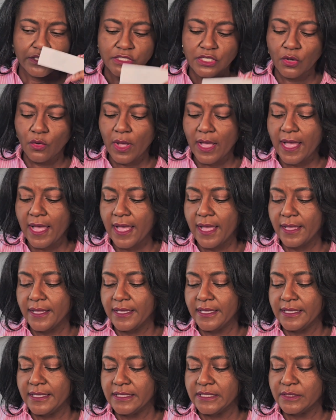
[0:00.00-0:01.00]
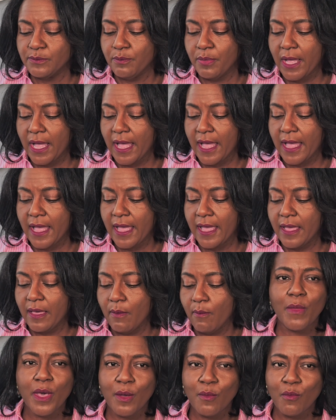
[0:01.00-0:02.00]
Doha is by
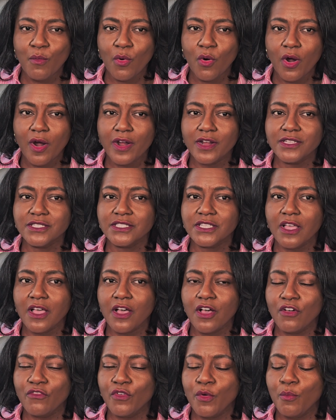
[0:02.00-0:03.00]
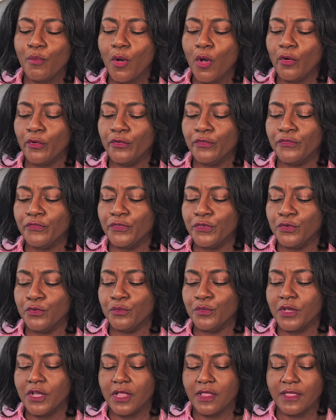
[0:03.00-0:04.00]
Memoirs of a
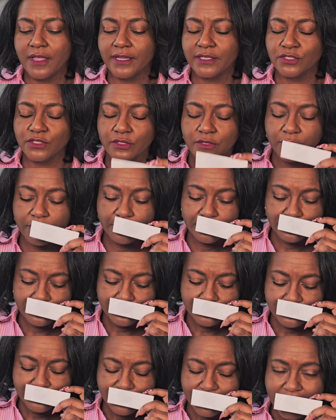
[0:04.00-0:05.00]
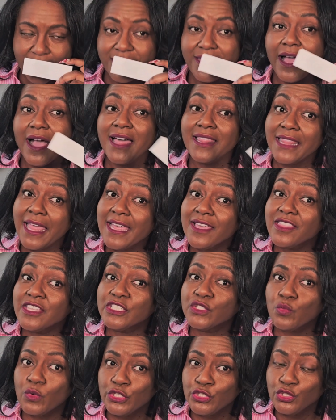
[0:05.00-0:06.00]
Perfume Collector. Now, I like
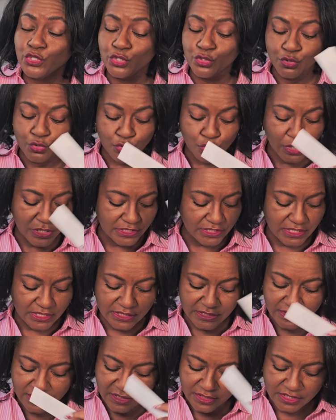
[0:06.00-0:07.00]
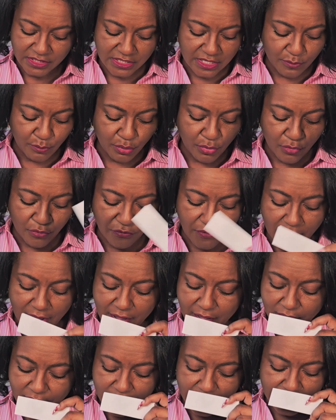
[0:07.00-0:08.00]
this one too because this scent
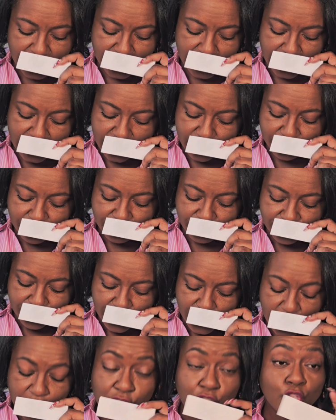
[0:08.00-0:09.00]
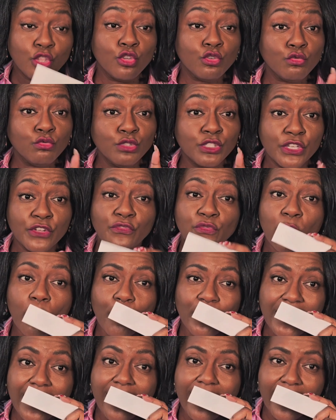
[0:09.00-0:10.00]
profile is a little
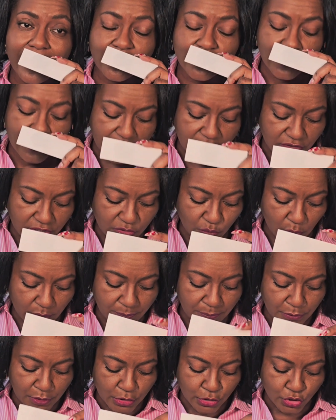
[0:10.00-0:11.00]
different, but I actually like this one.